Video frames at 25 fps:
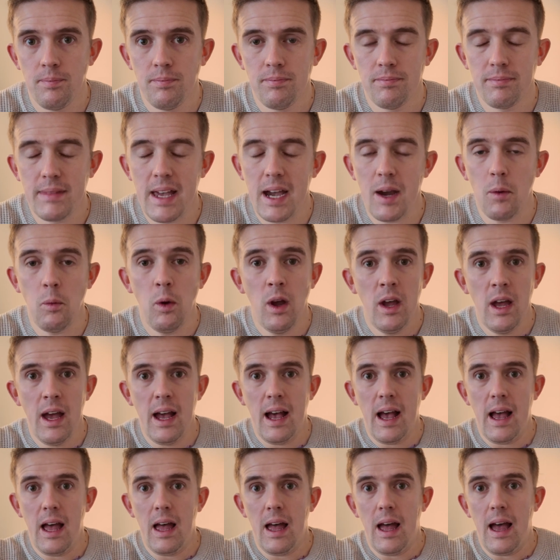Now,
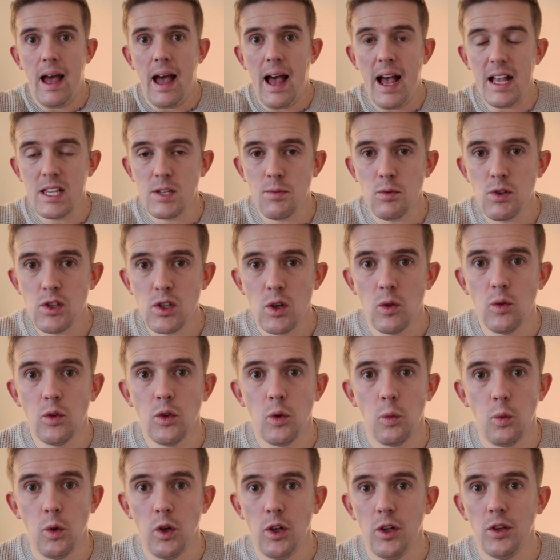as a result,
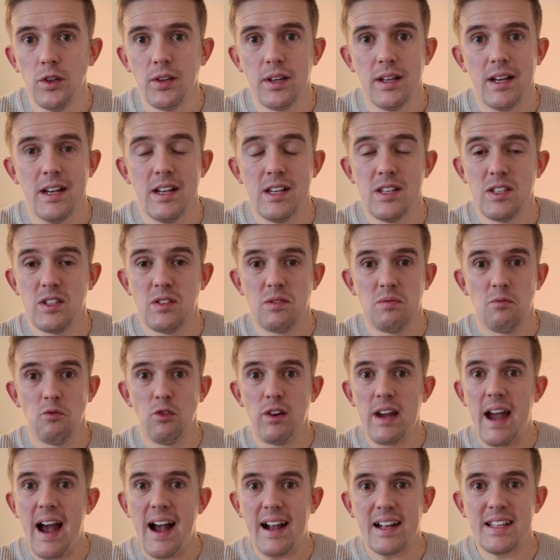the world has
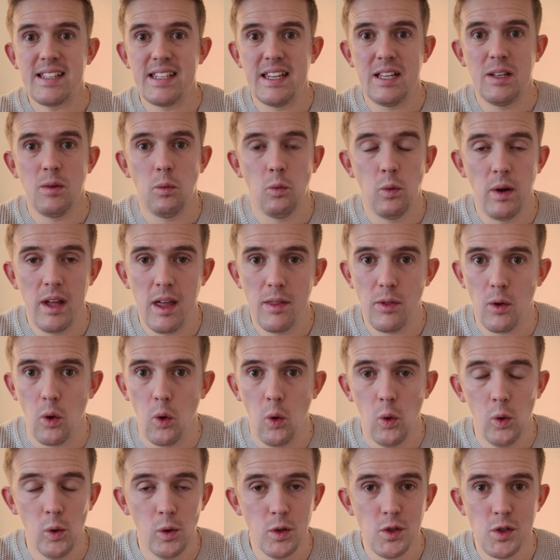reacted with
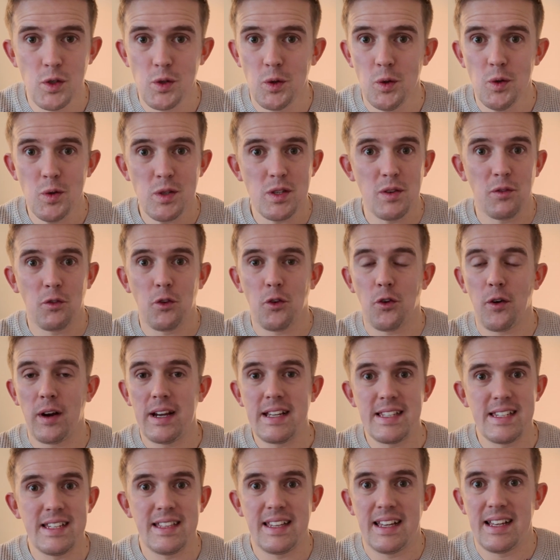all sorts of
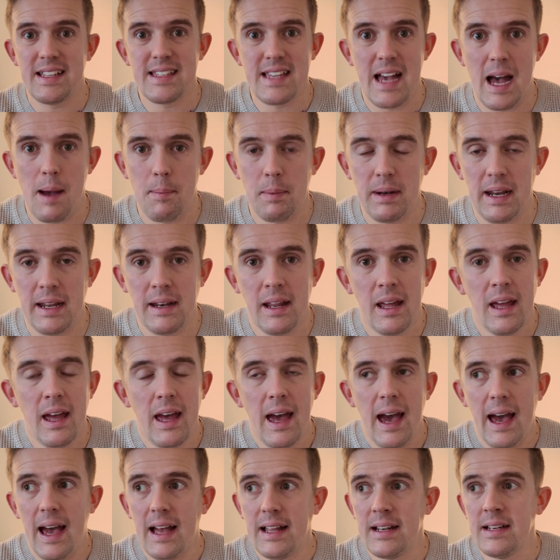crazy things happening,
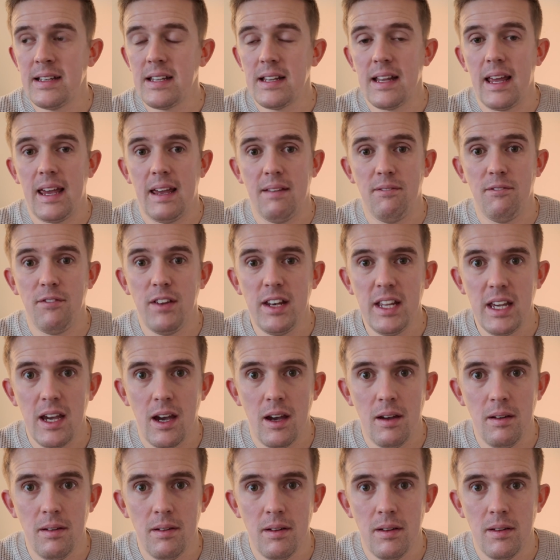and
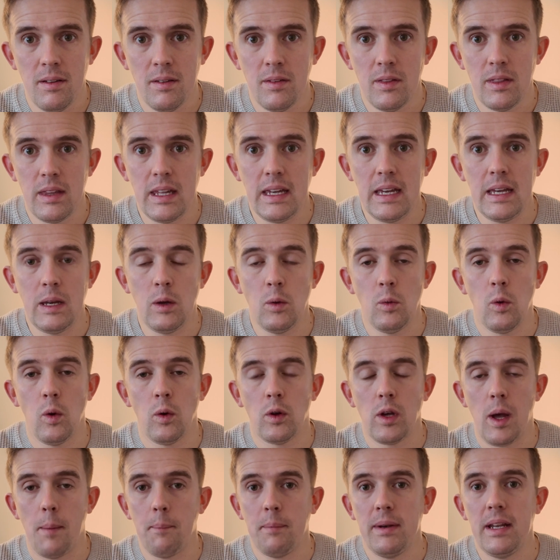Nvidia, the
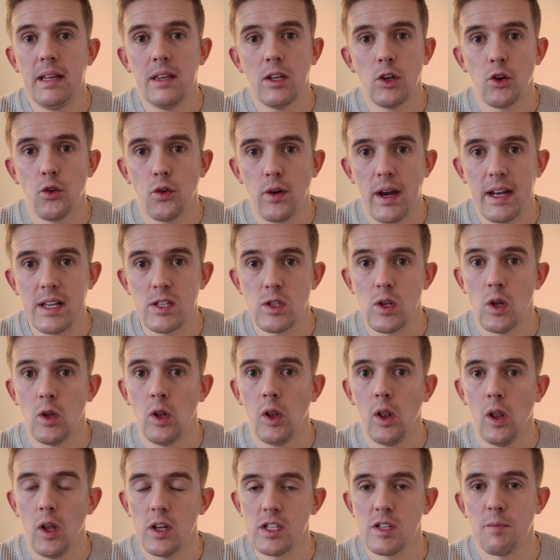company that creates
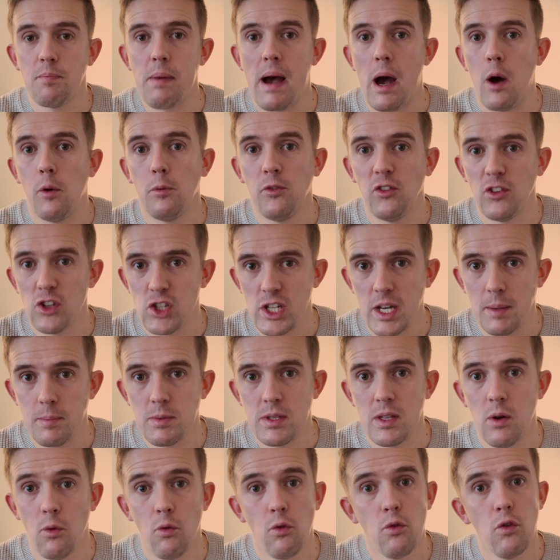lots of powerful
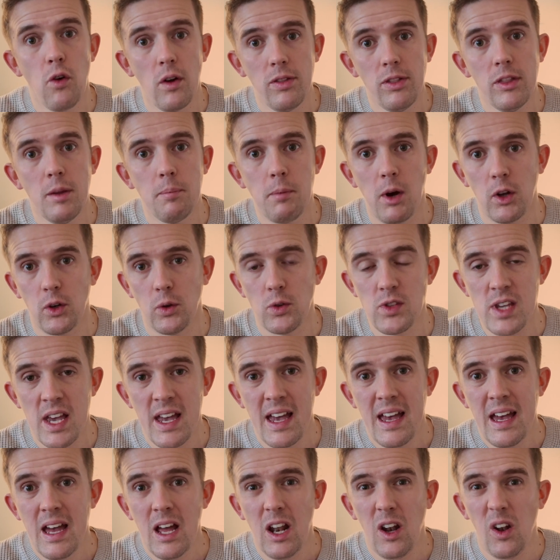chips that run the models,
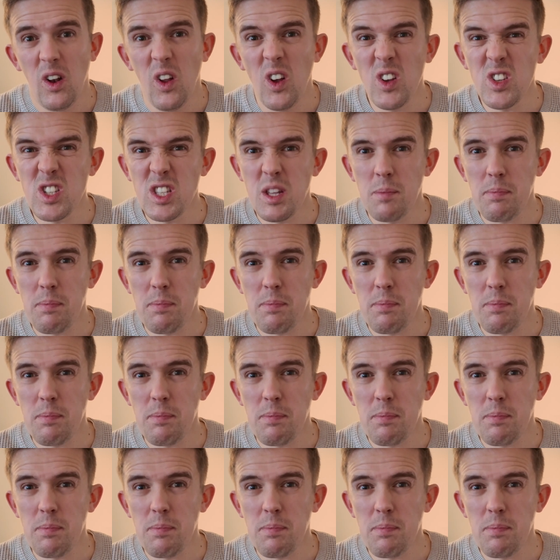lost